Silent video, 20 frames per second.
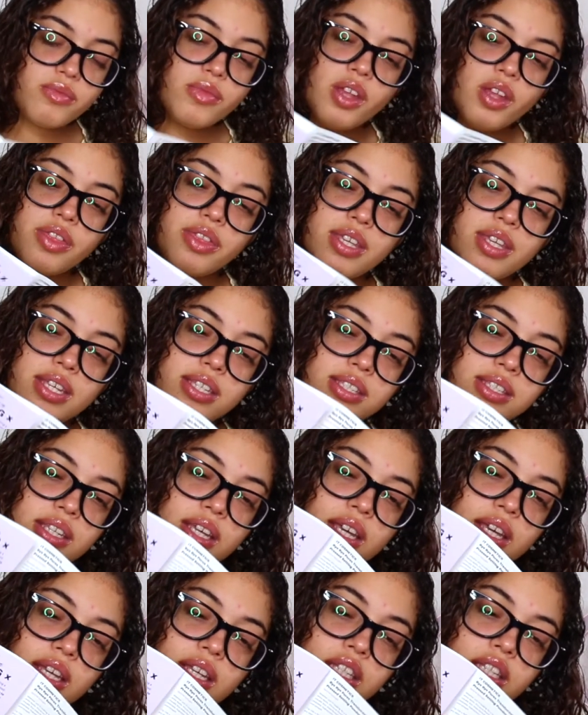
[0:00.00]

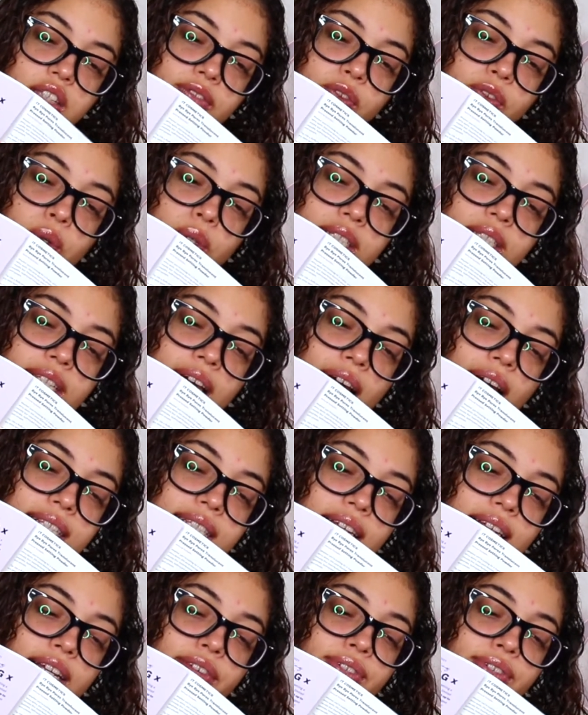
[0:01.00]
This is full size
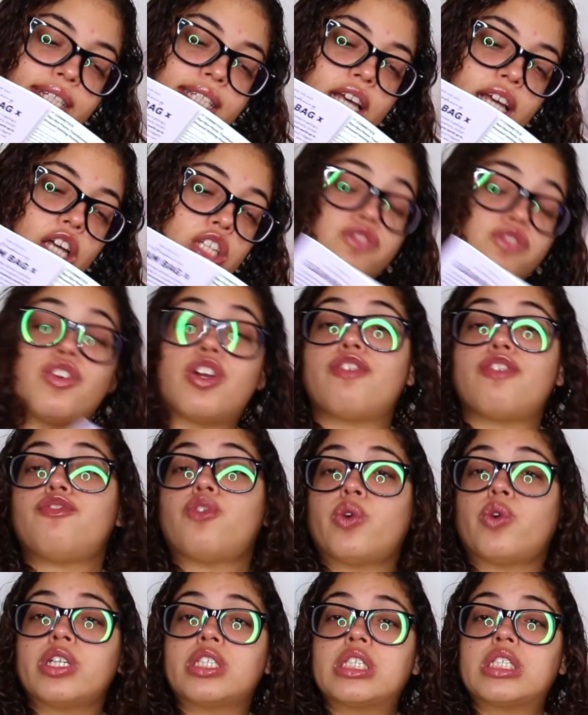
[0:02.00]
and it retails for
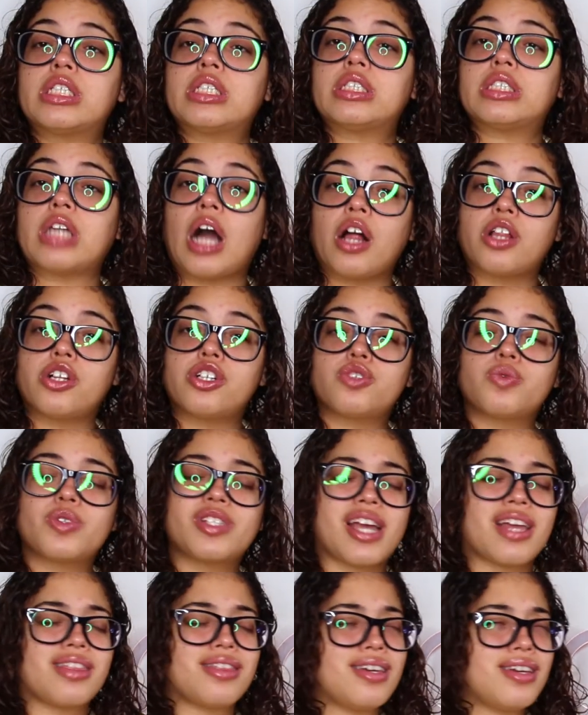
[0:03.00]
$14,
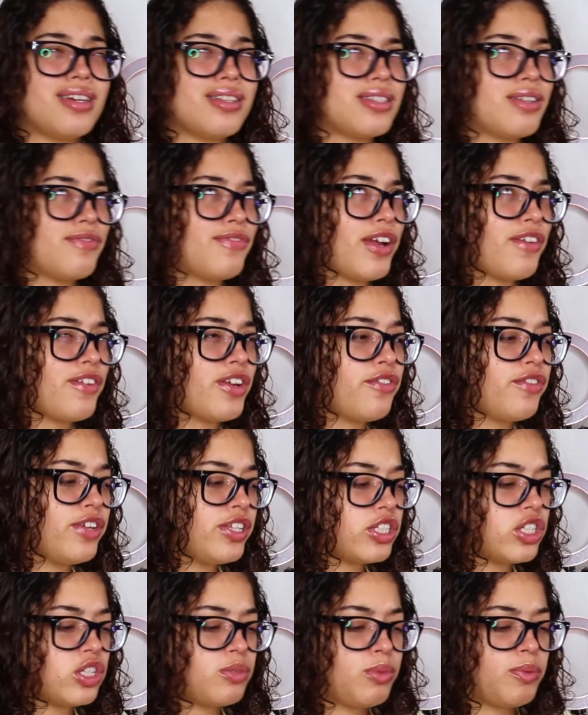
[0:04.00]
which I think it's a very
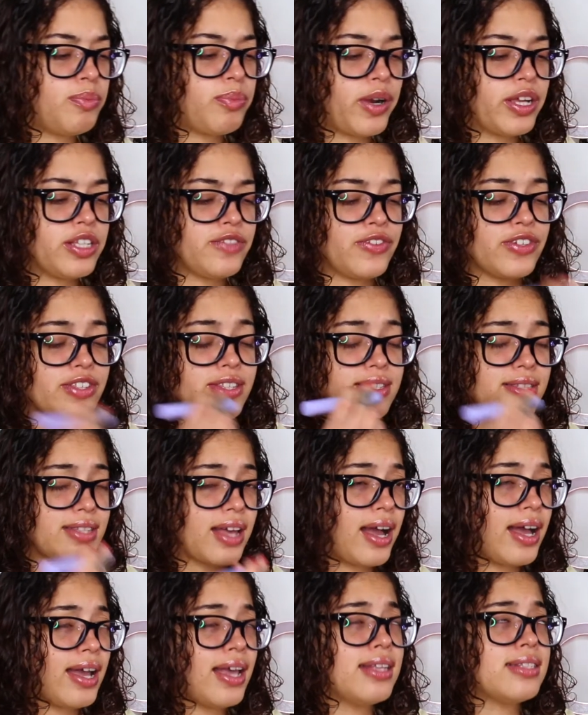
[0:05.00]
reasonable price for the
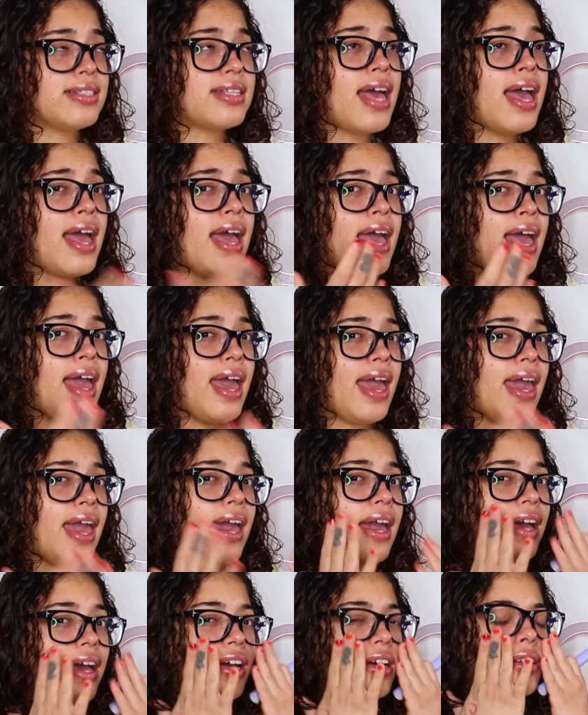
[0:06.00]
size
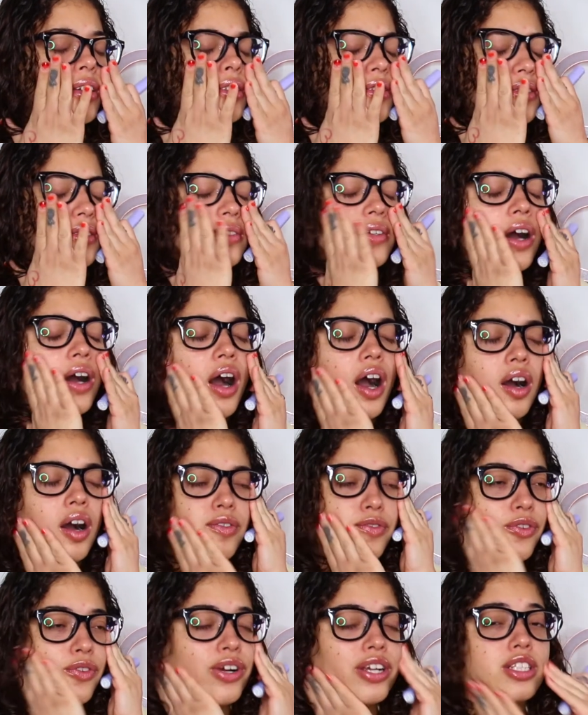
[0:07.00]
and
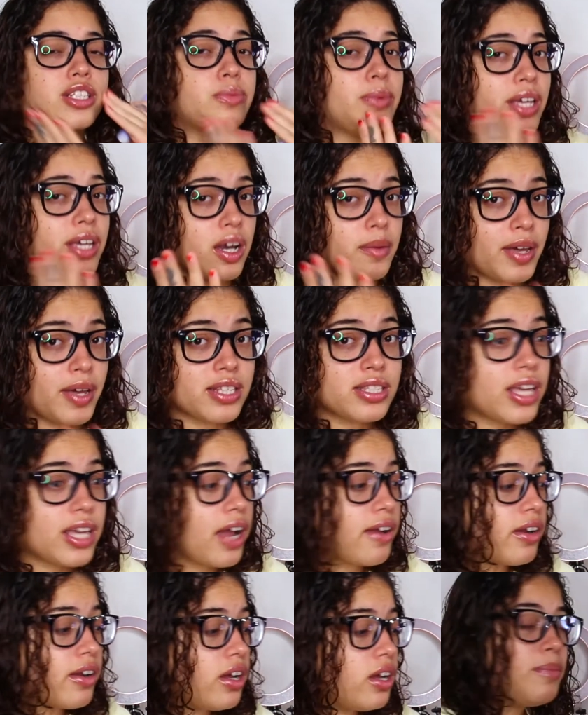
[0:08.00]
for it to be a
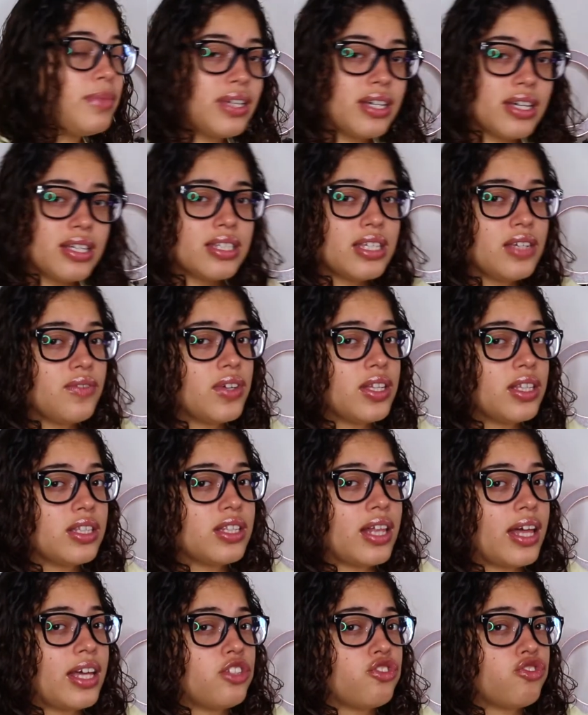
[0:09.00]
mascara, because even
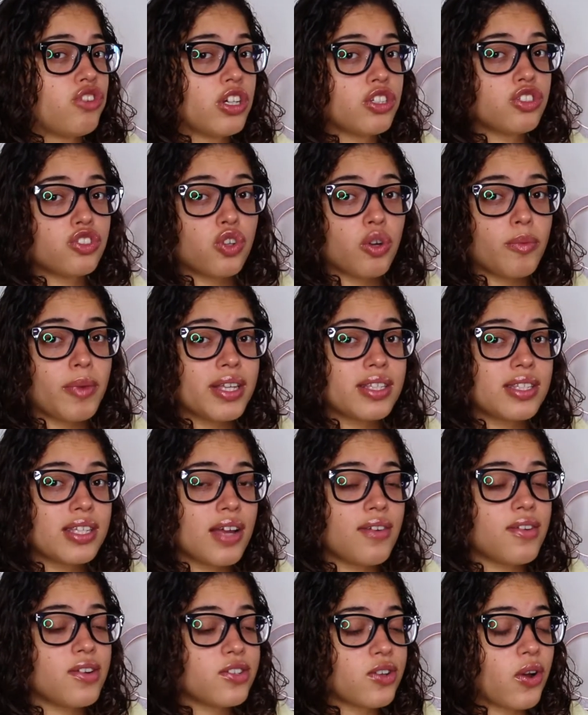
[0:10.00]
like drugstore
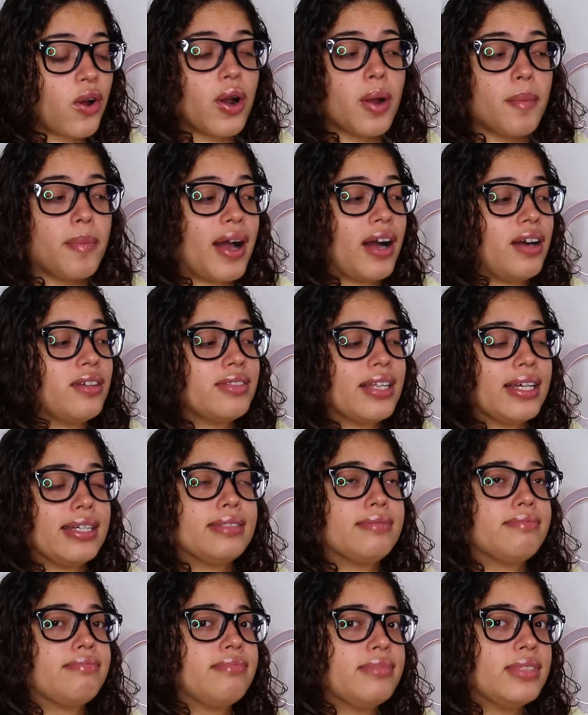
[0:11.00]
mascaras are about like
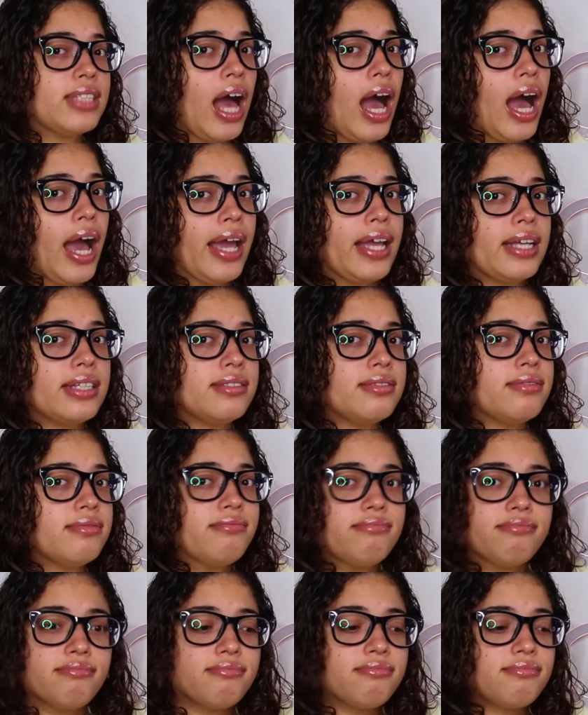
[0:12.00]

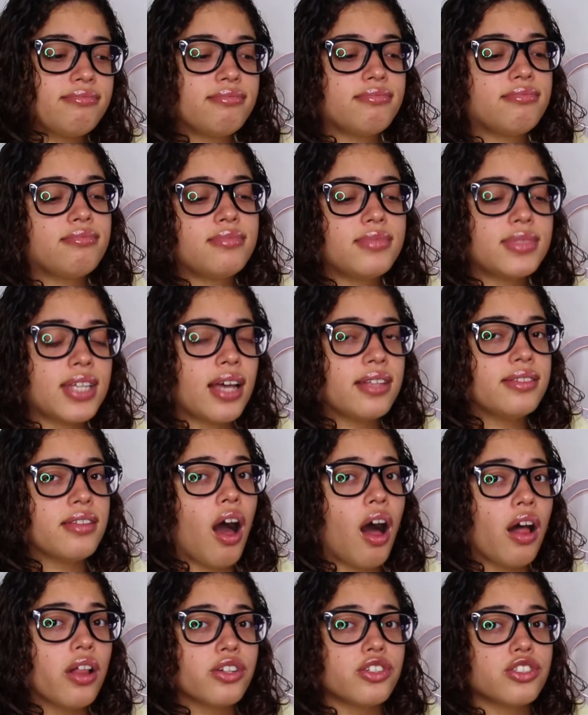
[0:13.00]

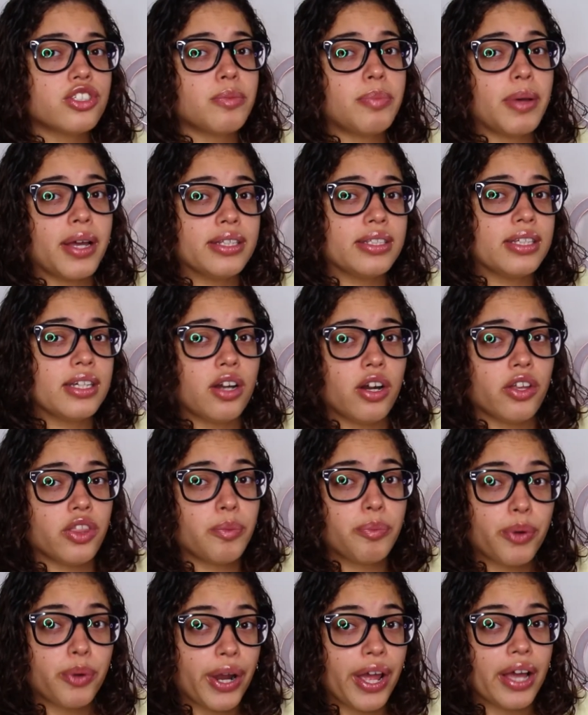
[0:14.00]
$9-10 depending on the
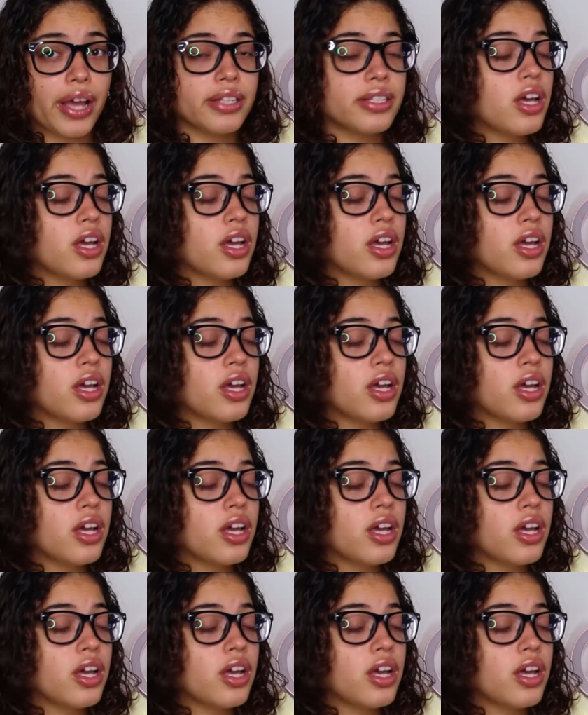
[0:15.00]
brand.